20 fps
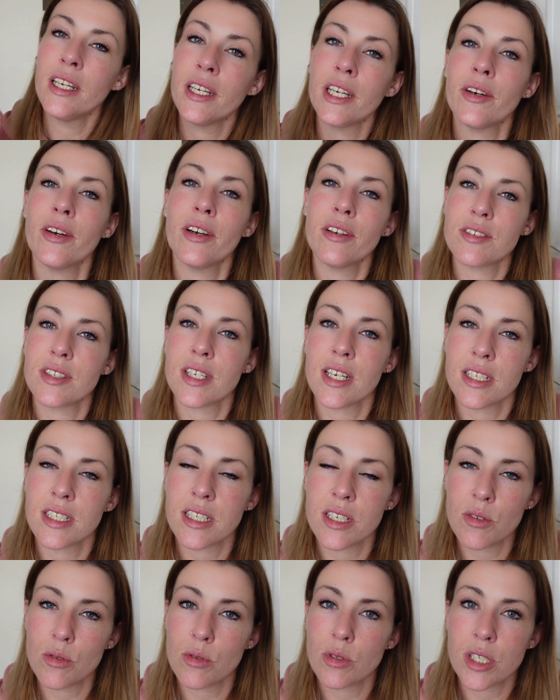Now, I've said
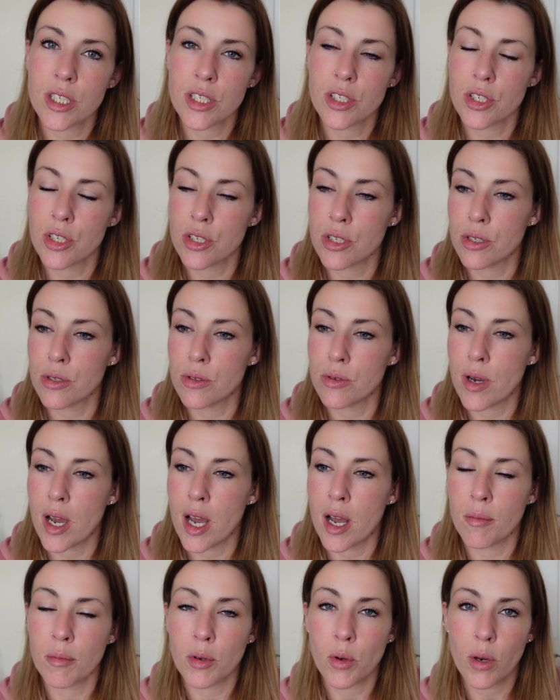in order to
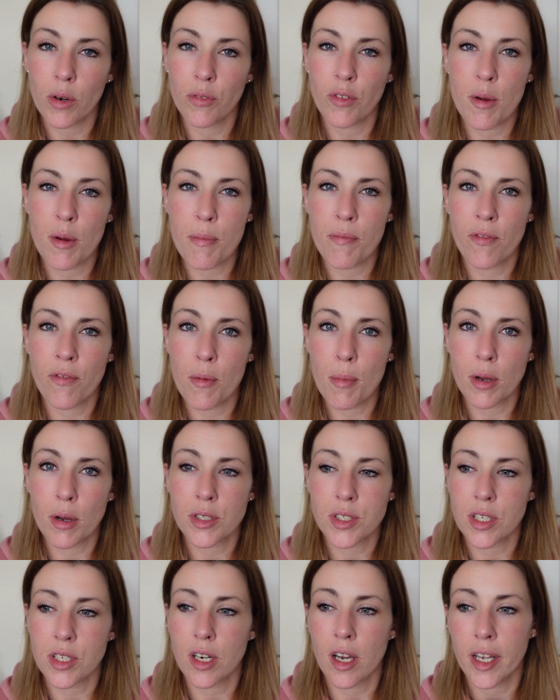qualify for
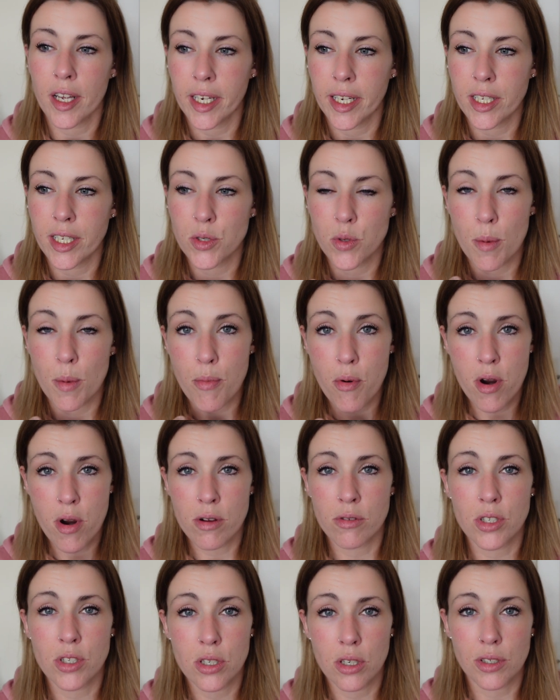Boston, I need to
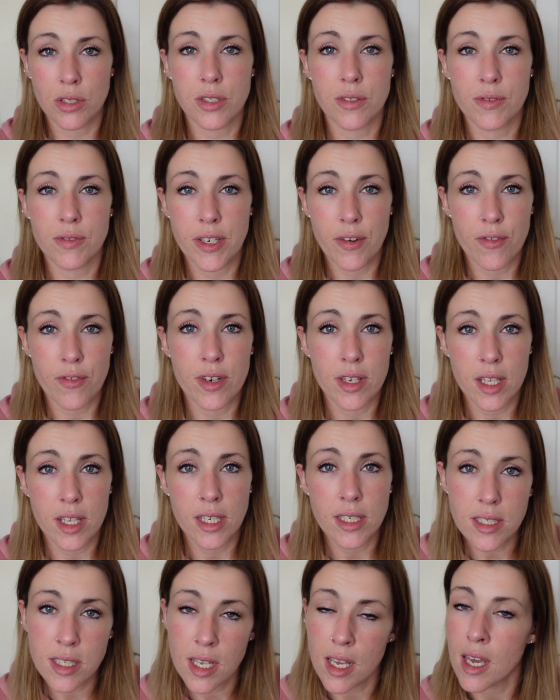approach lots of different
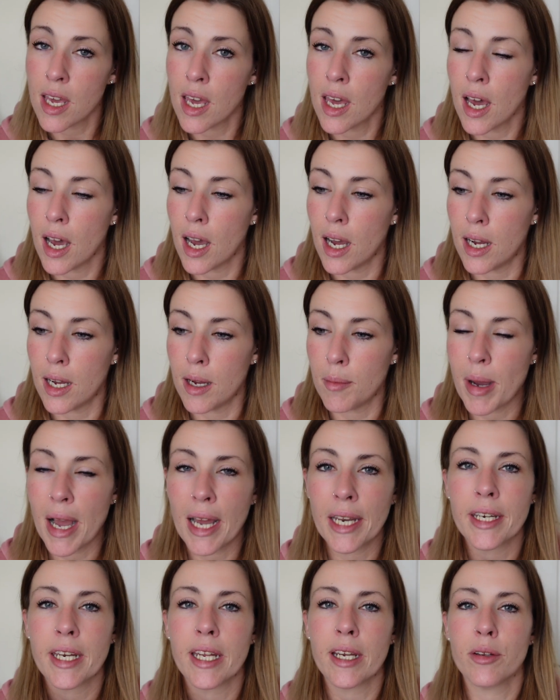things.
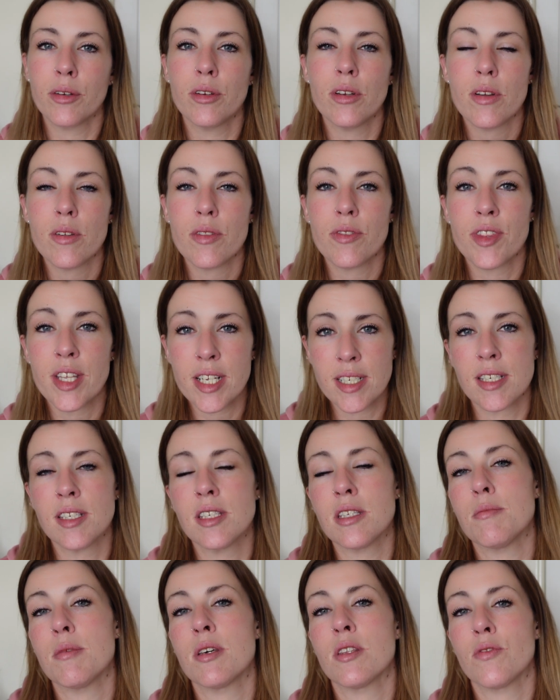And now this
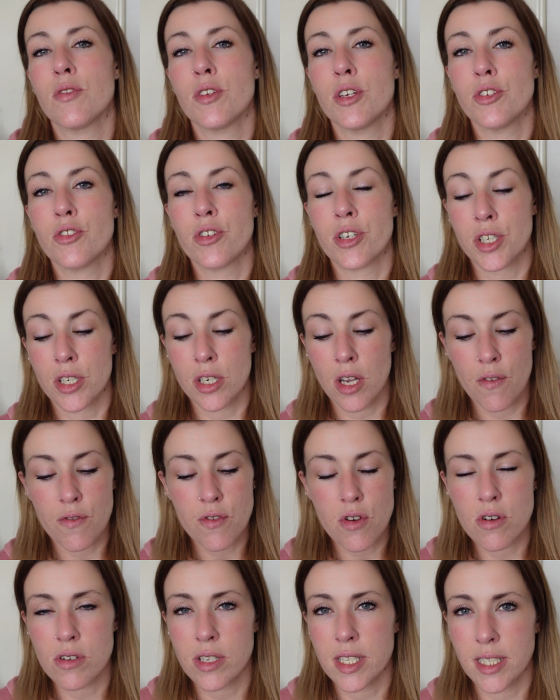is the month for nutrition. I've
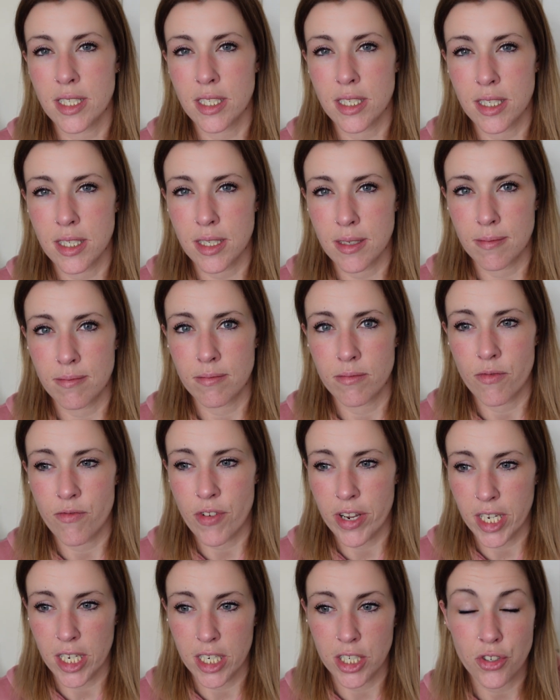got into some
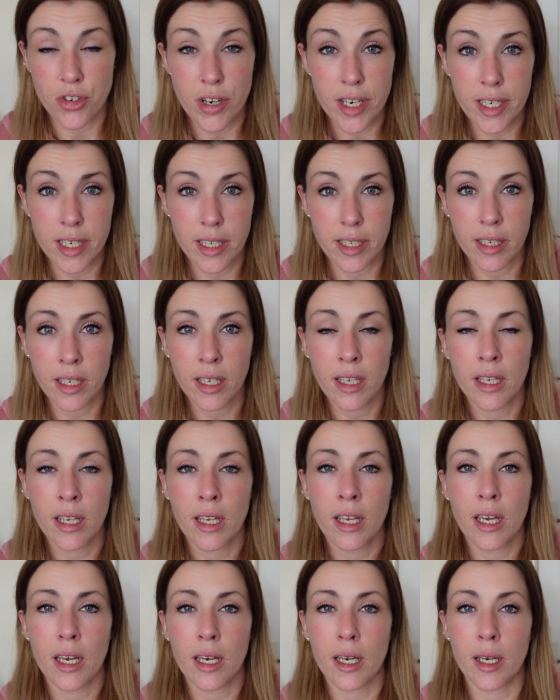regular training.
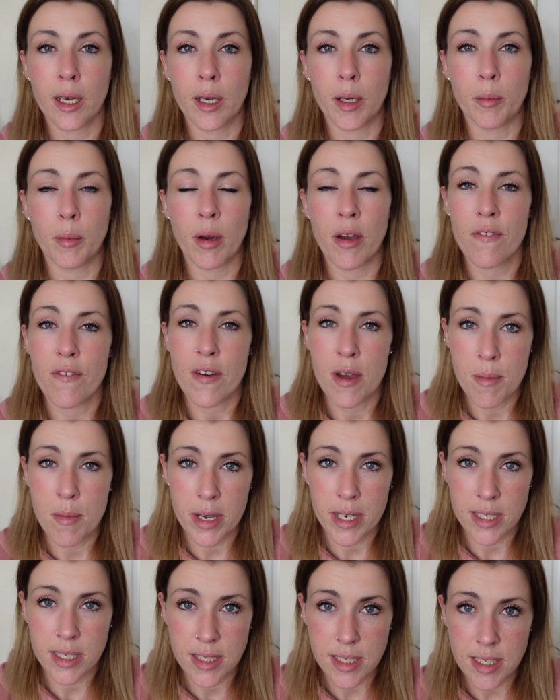I found my
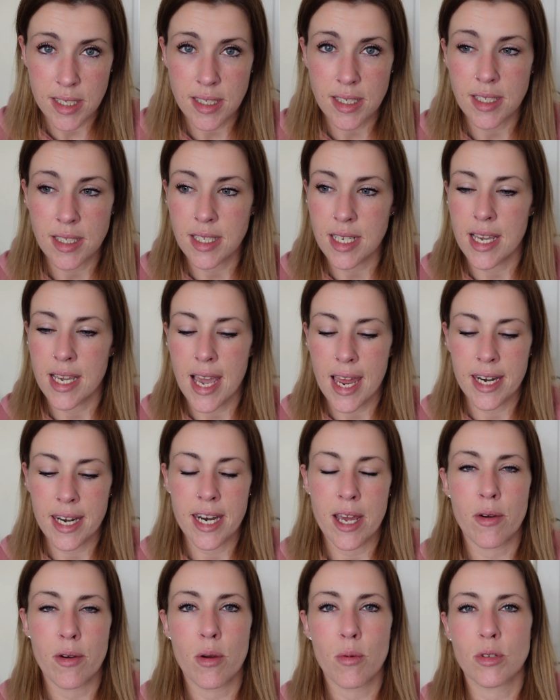consistency, and
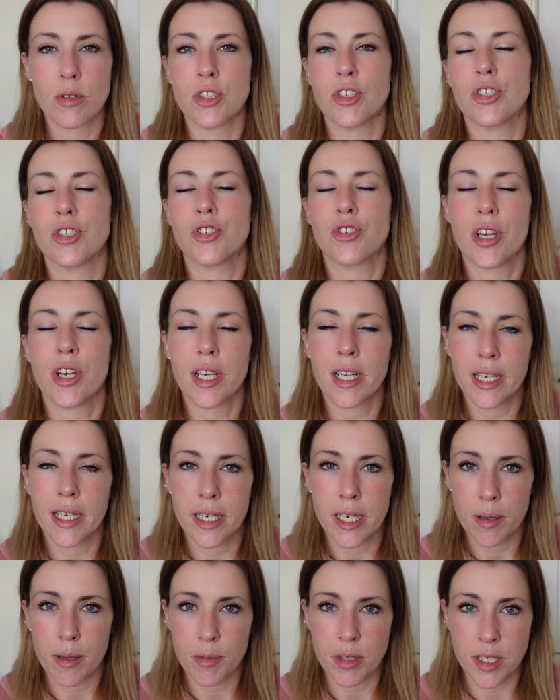now I want to just try and
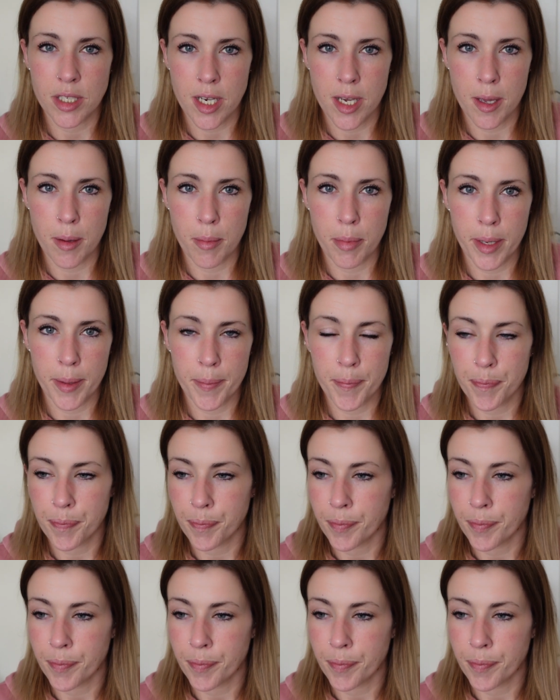clean up the diet a bit.